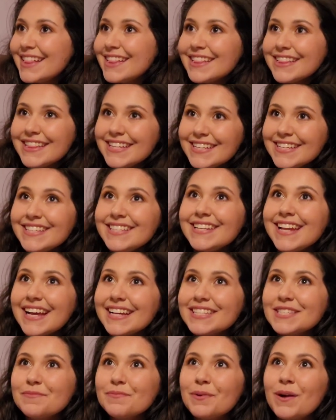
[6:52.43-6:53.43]
This
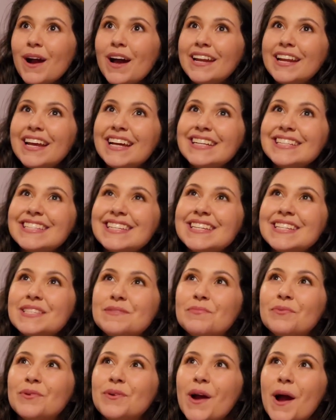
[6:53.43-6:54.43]
next product is
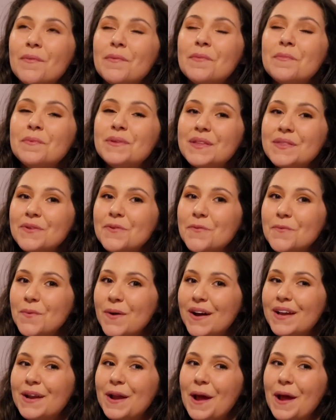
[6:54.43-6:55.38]
probably the one